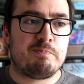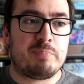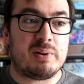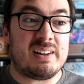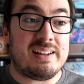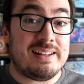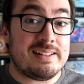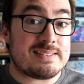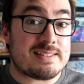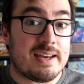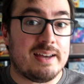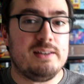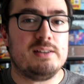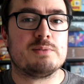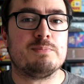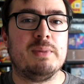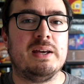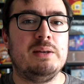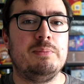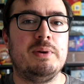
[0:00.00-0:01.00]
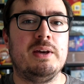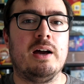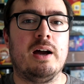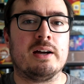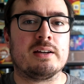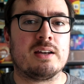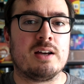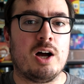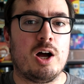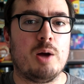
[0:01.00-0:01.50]
But it takes maybe
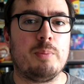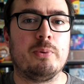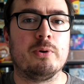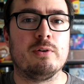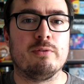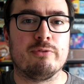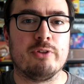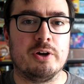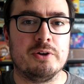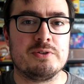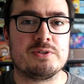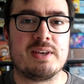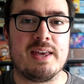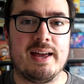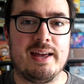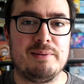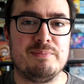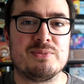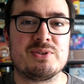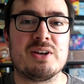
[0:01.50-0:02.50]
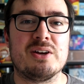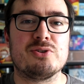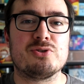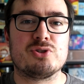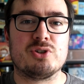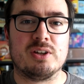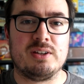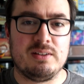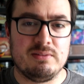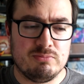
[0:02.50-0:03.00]
a couple of those games
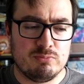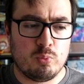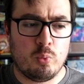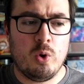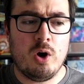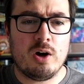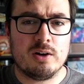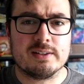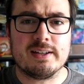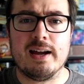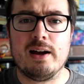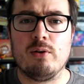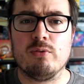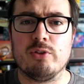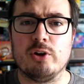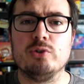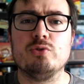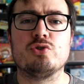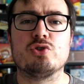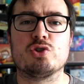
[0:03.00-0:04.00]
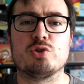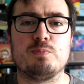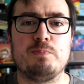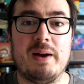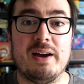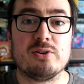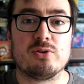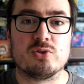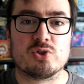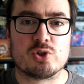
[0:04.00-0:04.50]
to work out those
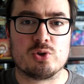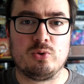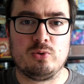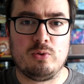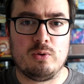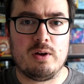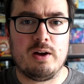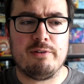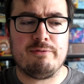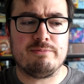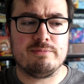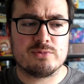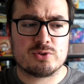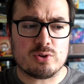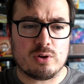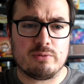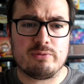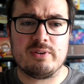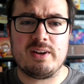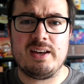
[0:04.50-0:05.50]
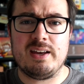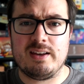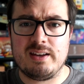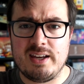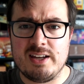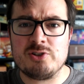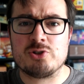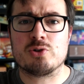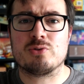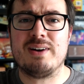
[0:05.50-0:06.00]
special uh, sort of
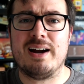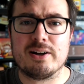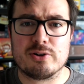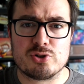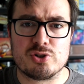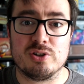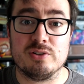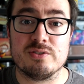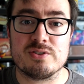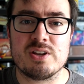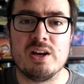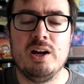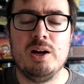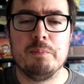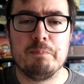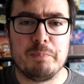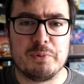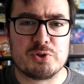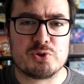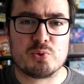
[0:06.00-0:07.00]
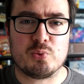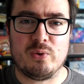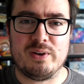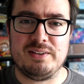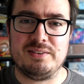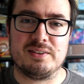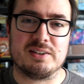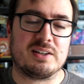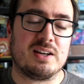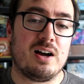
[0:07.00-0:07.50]
interactions
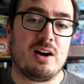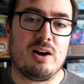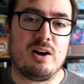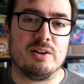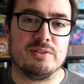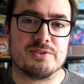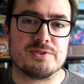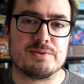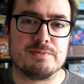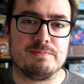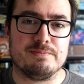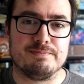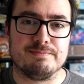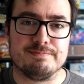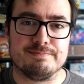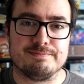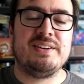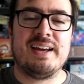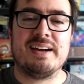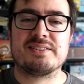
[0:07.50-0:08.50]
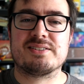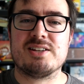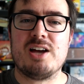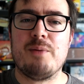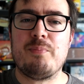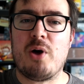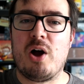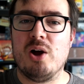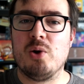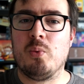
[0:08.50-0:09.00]
between the cards. Next
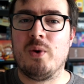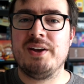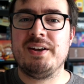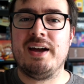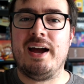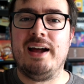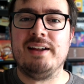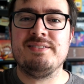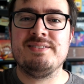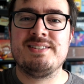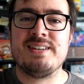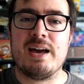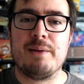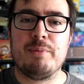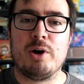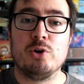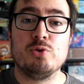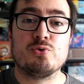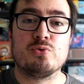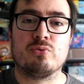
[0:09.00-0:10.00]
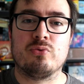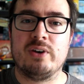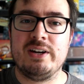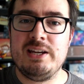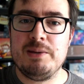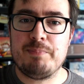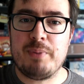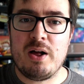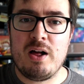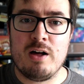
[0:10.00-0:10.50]
up, I went and demoed
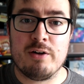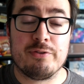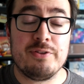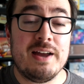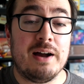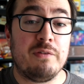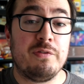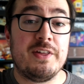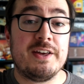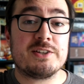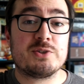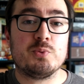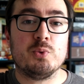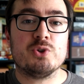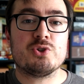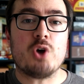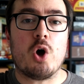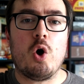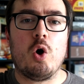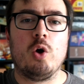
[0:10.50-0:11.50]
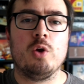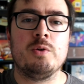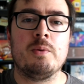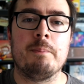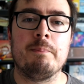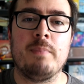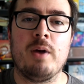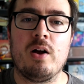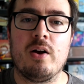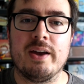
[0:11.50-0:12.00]
Rebirth. Now, this was on
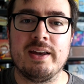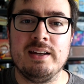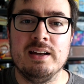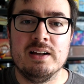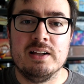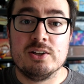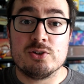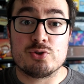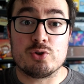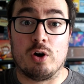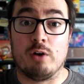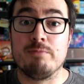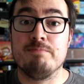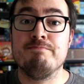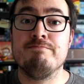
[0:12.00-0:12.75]
my sort of